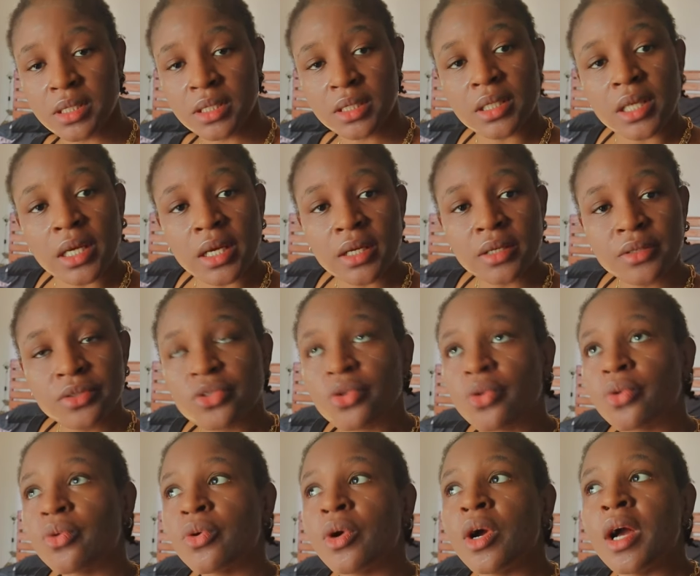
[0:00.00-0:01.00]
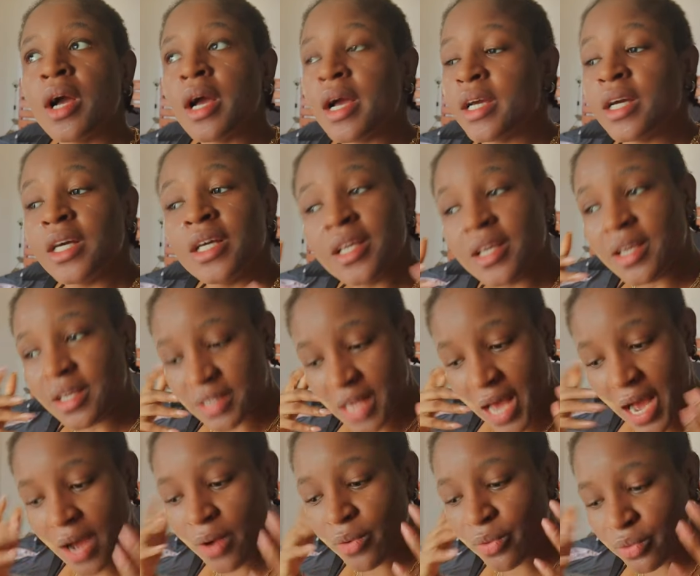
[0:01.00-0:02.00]
today. So is
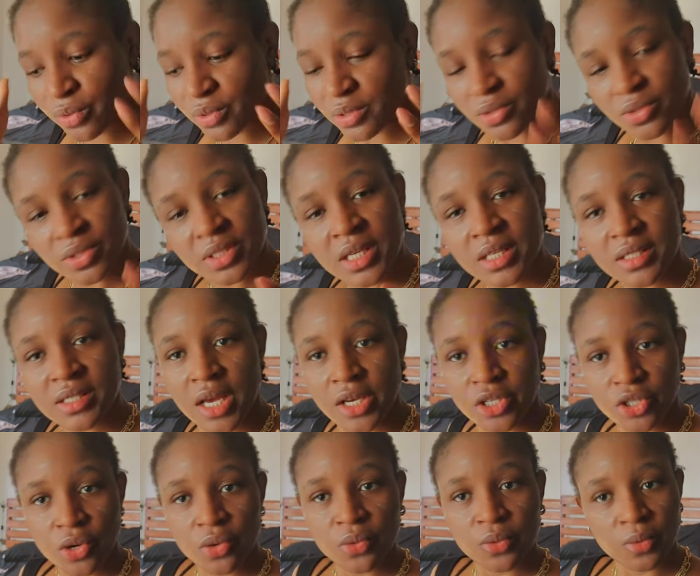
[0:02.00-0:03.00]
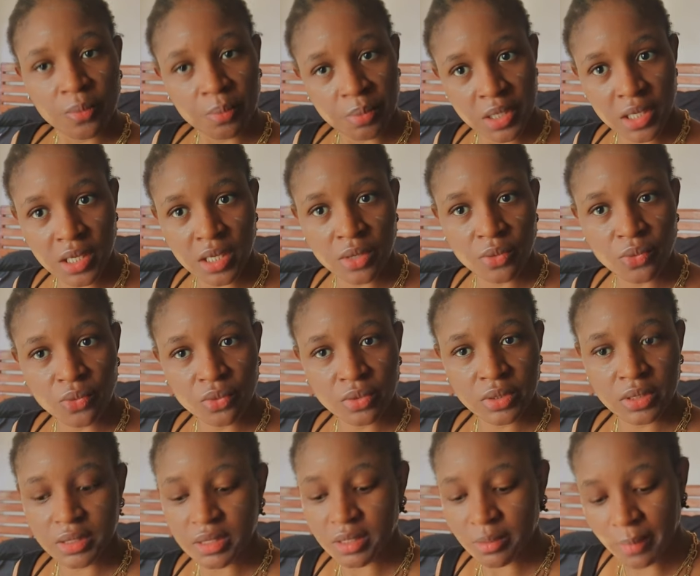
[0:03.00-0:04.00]
how good today's section will be will
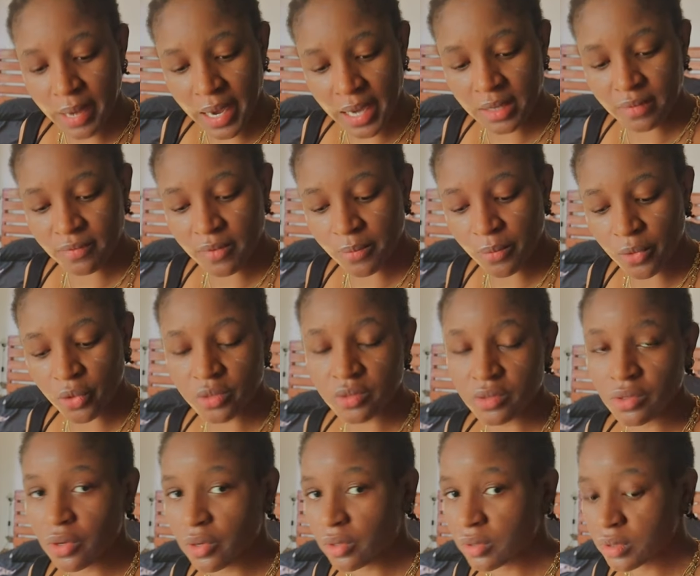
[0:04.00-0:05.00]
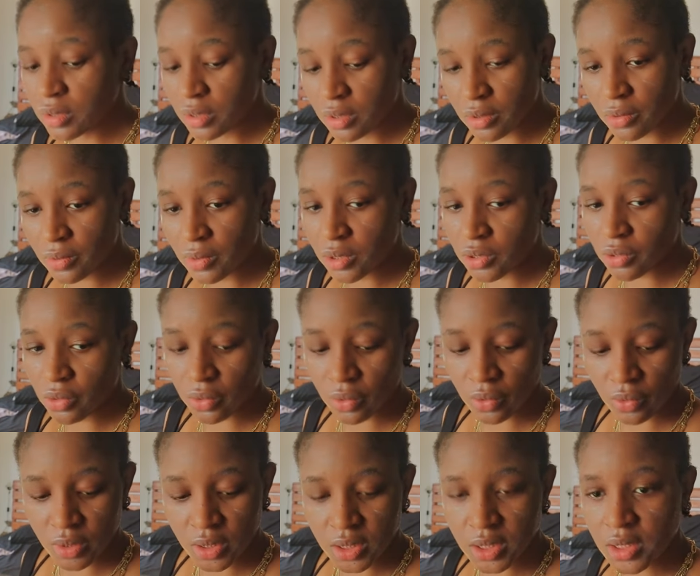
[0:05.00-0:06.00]
determine if I'm going to continue it or
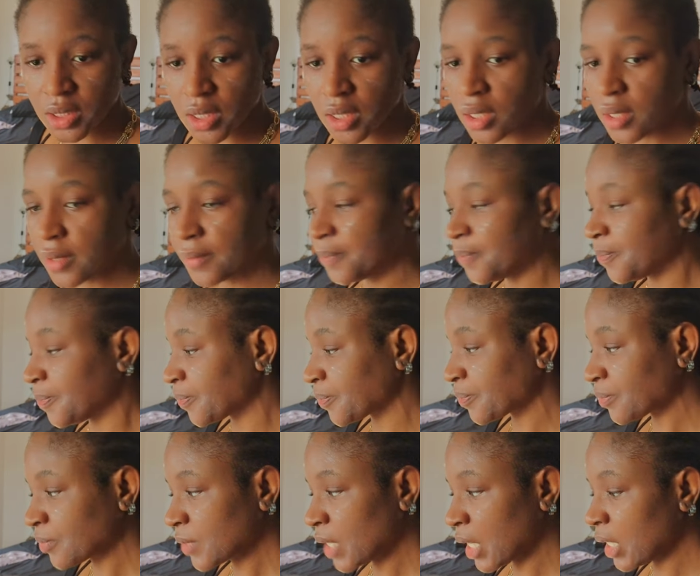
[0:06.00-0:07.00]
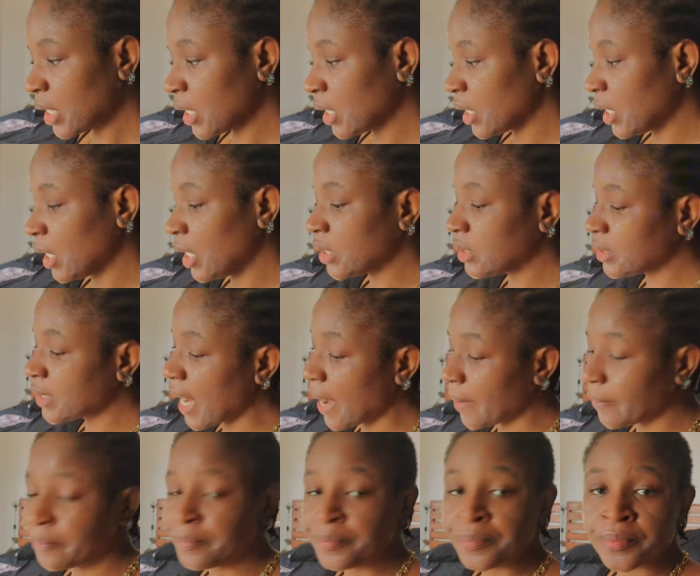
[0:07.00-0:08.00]
not.
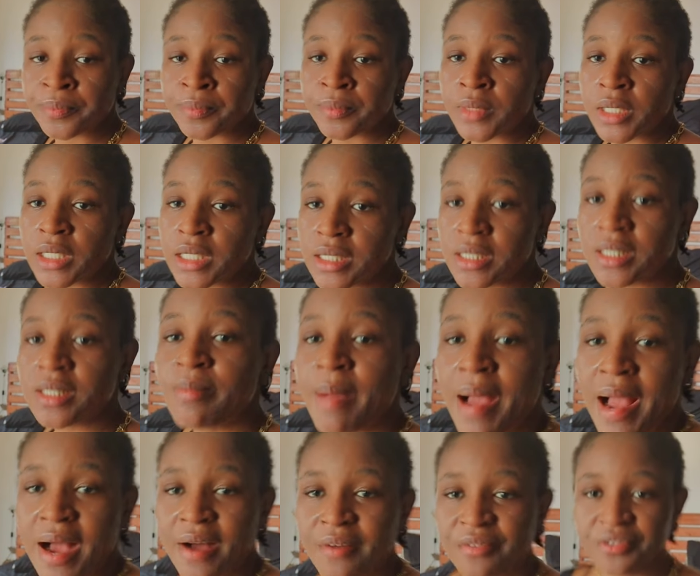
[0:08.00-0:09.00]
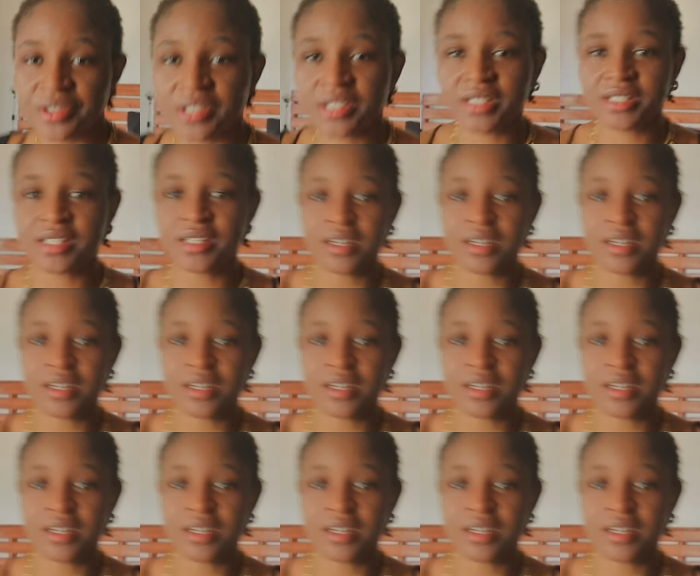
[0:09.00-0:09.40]
Yeah. This is my outfit.